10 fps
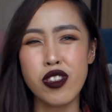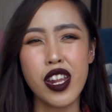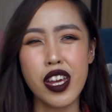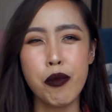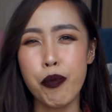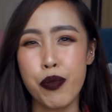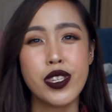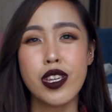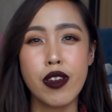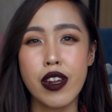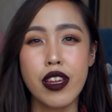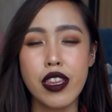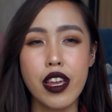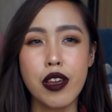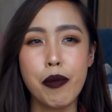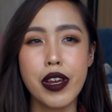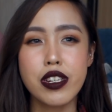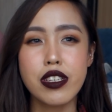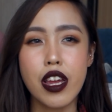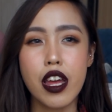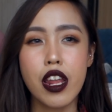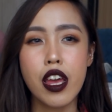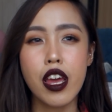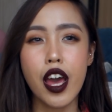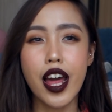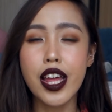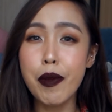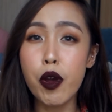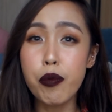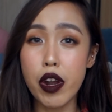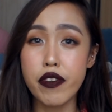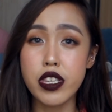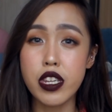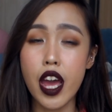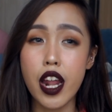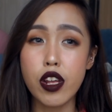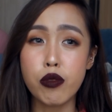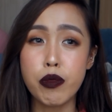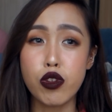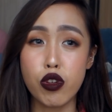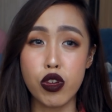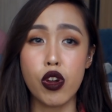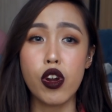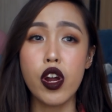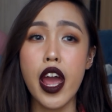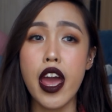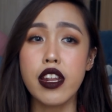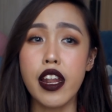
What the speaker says: not like I'm a princess or anything, but it's just that I like my own privacy. I like to be secure and